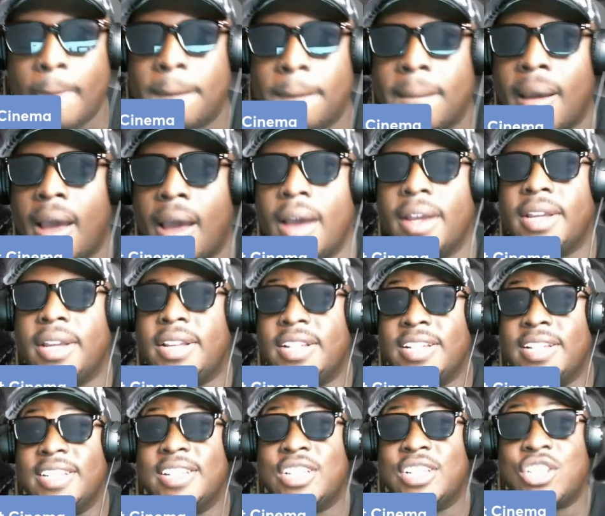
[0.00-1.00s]
Uh,
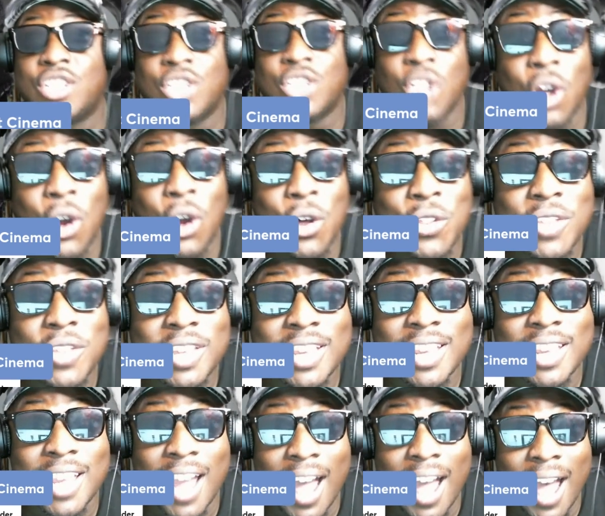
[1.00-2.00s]
he saw the
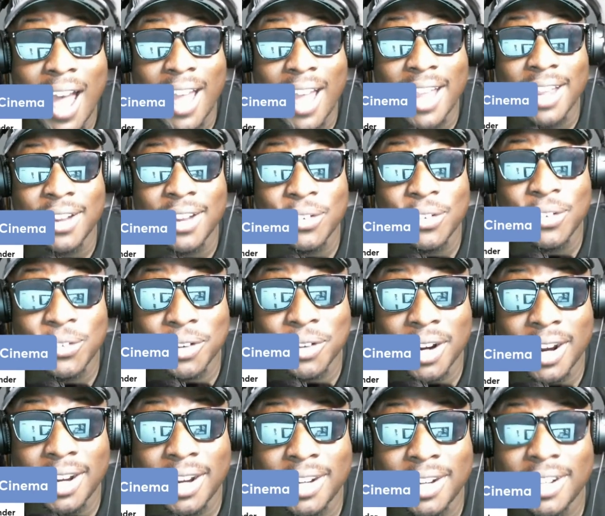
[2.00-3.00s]
guy,
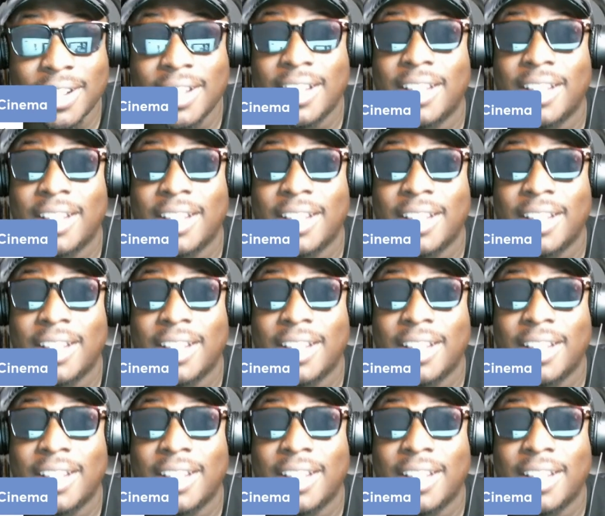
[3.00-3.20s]
right?